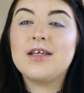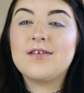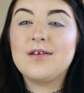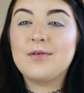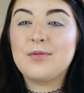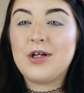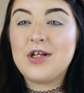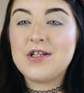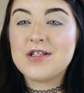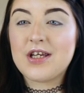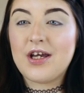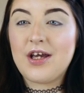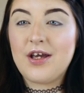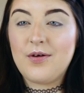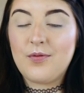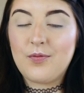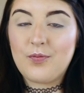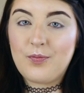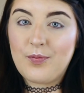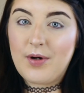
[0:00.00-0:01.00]
So I'm going to get
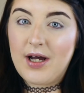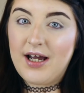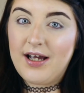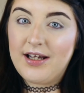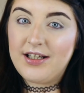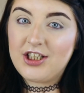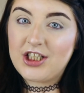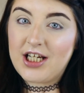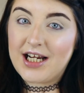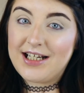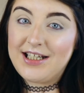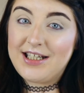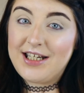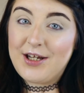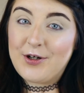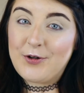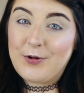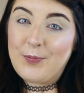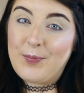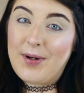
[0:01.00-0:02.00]
in with my Jaclyn
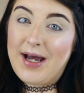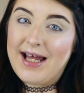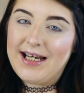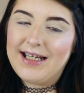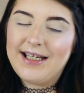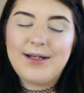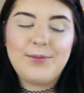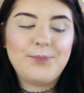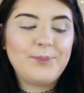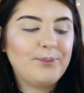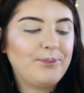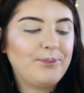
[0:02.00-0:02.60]
Hale palette.